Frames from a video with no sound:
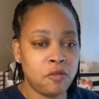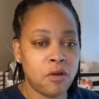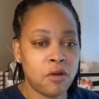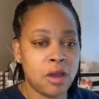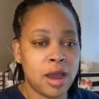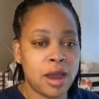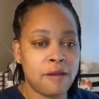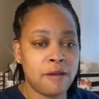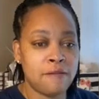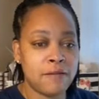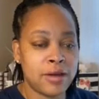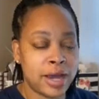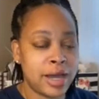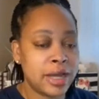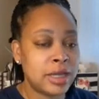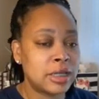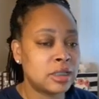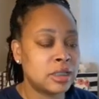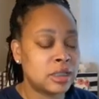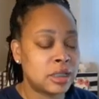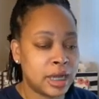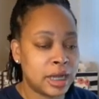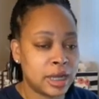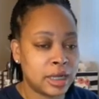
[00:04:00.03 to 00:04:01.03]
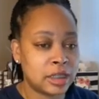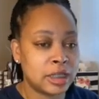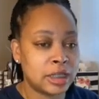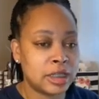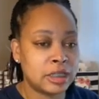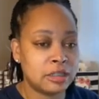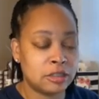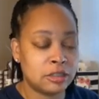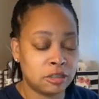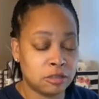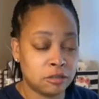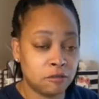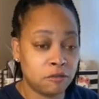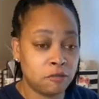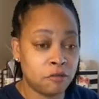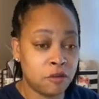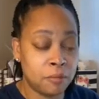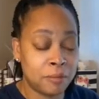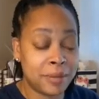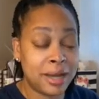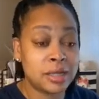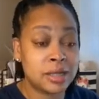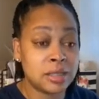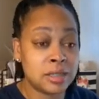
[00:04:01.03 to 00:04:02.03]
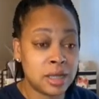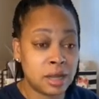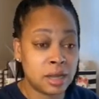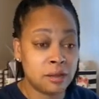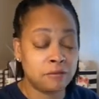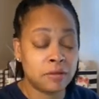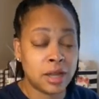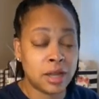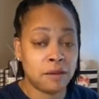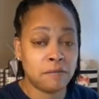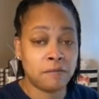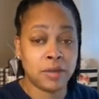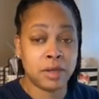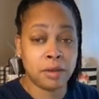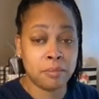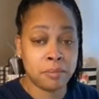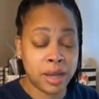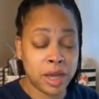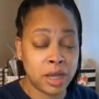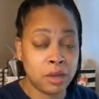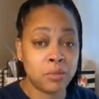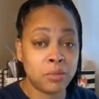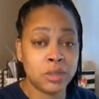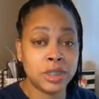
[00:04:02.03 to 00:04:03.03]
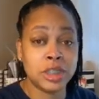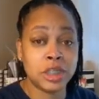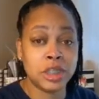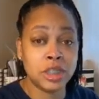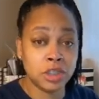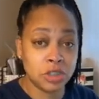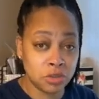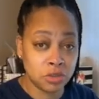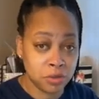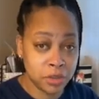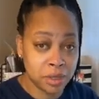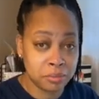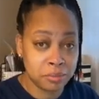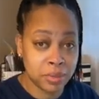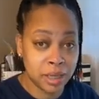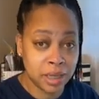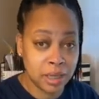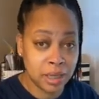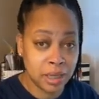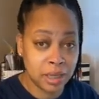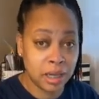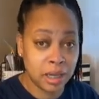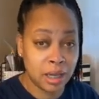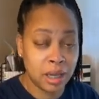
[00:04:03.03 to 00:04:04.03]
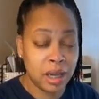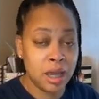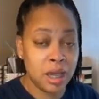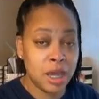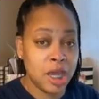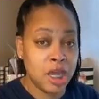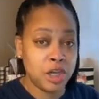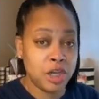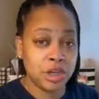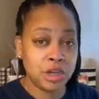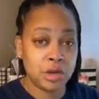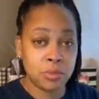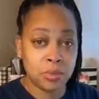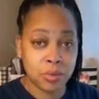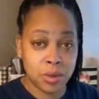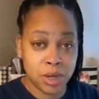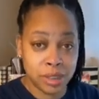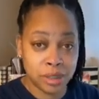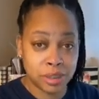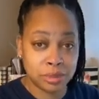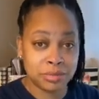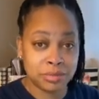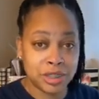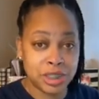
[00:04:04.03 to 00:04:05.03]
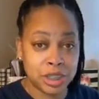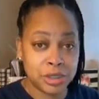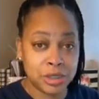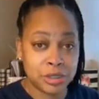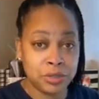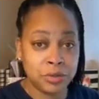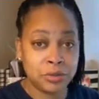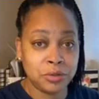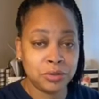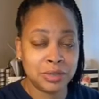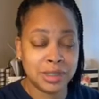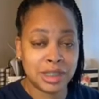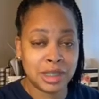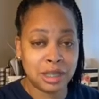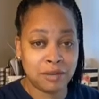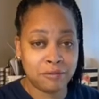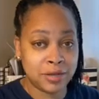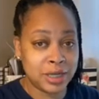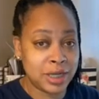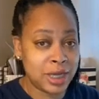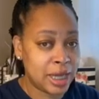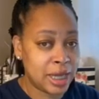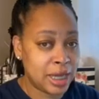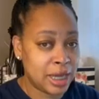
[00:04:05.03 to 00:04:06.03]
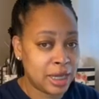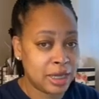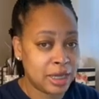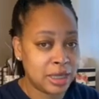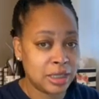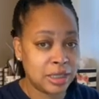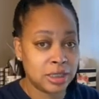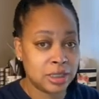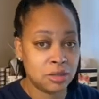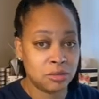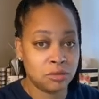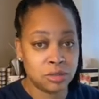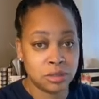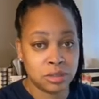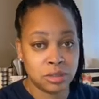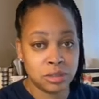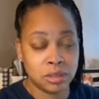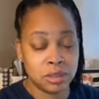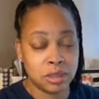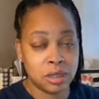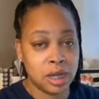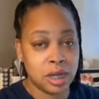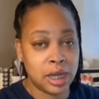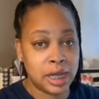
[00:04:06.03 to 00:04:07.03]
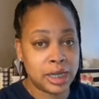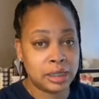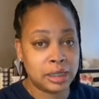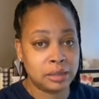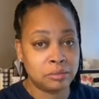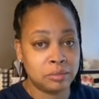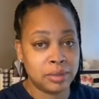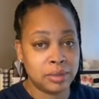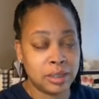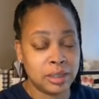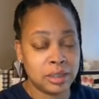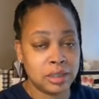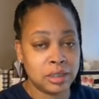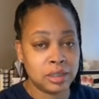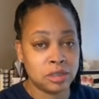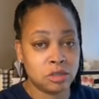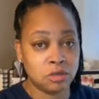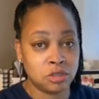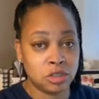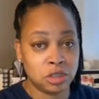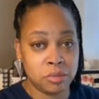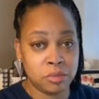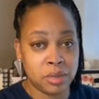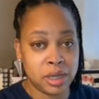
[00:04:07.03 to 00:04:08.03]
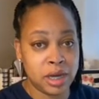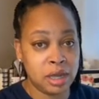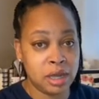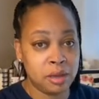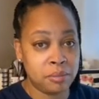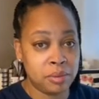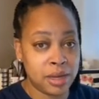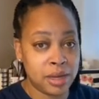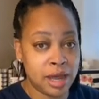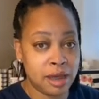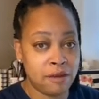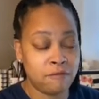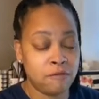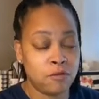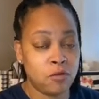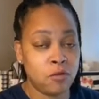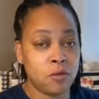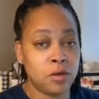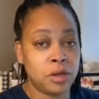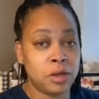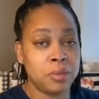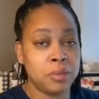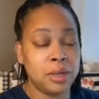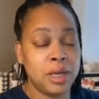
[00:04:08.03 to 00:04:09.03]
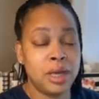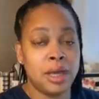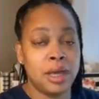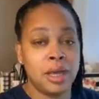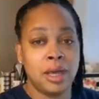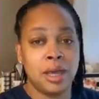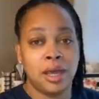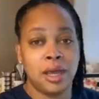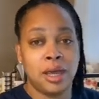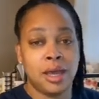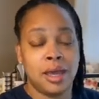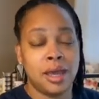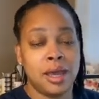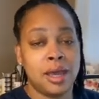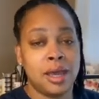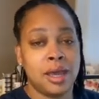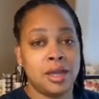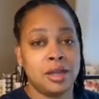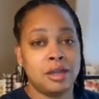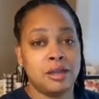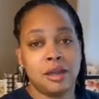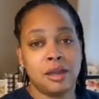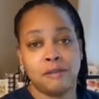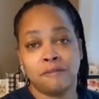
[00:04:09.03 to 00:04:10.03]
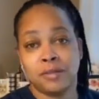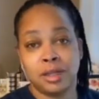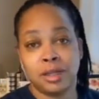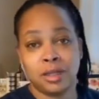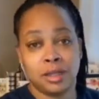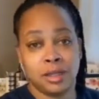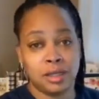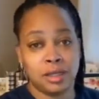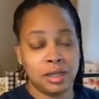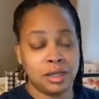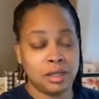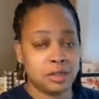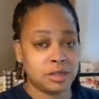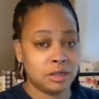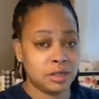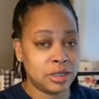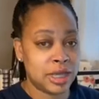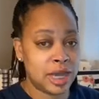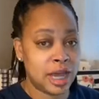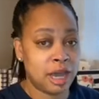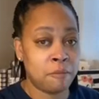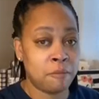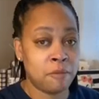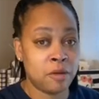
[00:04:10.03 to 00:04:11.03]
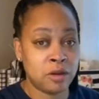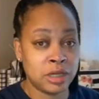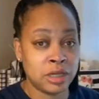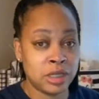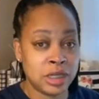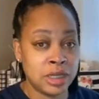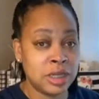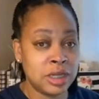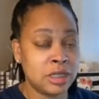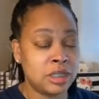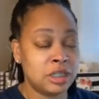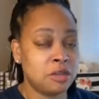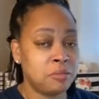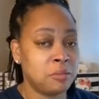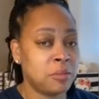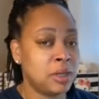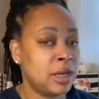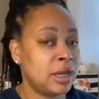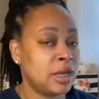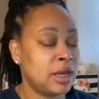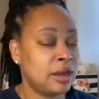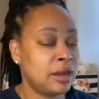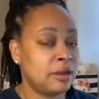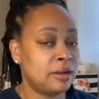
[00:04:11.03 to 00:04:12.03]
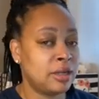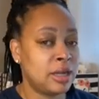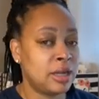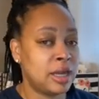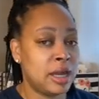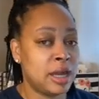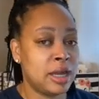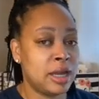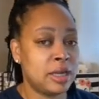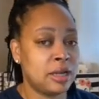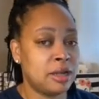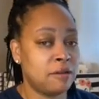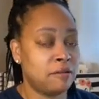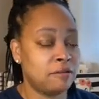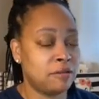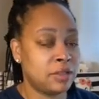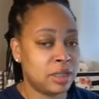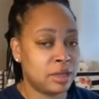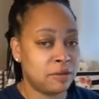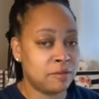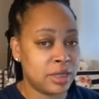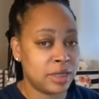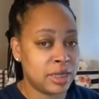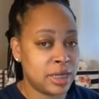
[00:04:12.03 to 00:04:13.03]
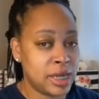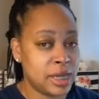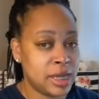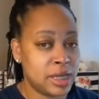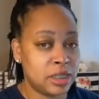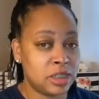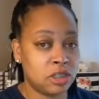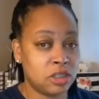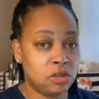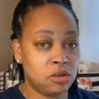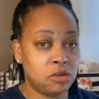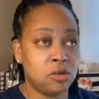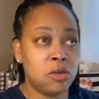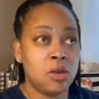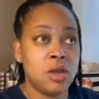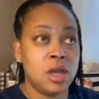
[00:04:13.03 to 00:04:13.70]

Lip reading: I Rise challenge for myself. Now, if anybody wants to join me, you're welcome to. 7 days on social media platform. And you have to either tag me or send it to me. And at the end of 7 days. So